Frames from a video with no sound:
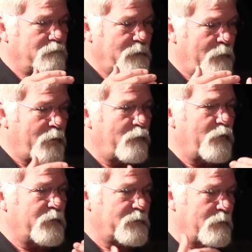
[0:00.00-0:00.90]
come up
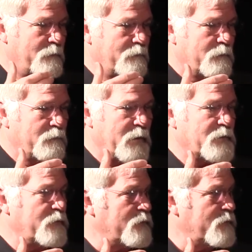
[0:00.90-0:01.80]
with some
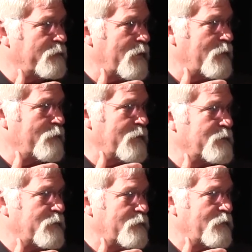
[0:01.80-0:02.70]
mixed-use
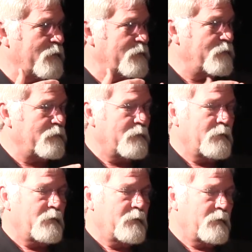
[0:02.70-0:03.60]
developments in order to
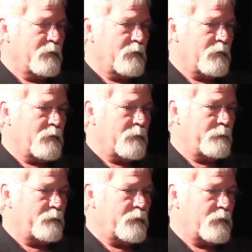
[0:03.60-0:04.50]
um,
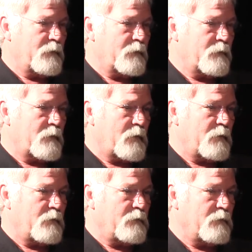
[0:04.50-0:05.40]

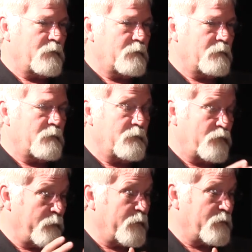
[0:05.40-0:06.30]
to
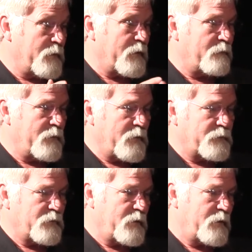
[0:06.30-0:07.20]
contribute to that
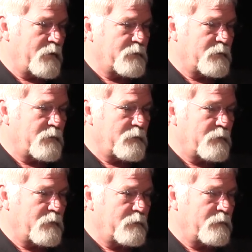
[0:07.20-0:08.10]
reduction. I guess it,
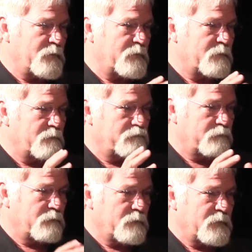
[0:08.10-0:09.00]
it was
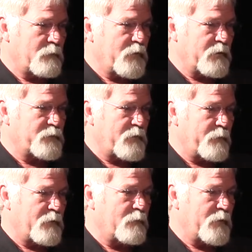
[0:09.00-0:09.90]
somewhat
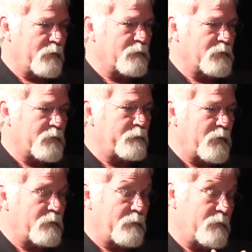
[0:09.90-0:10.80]
experimental, but it was
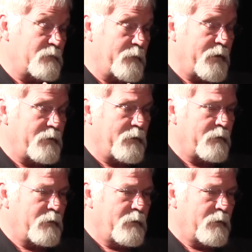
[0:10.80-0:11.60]
it was a mandate.